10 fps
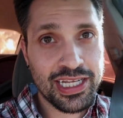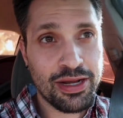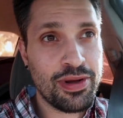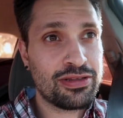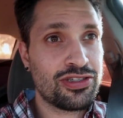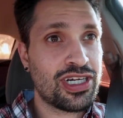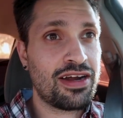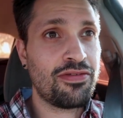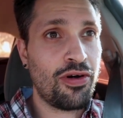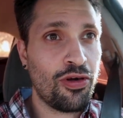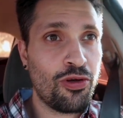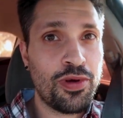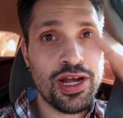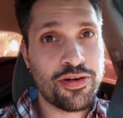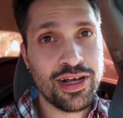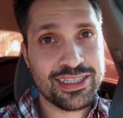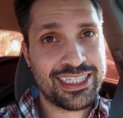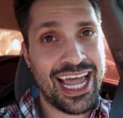We have to drive all the way across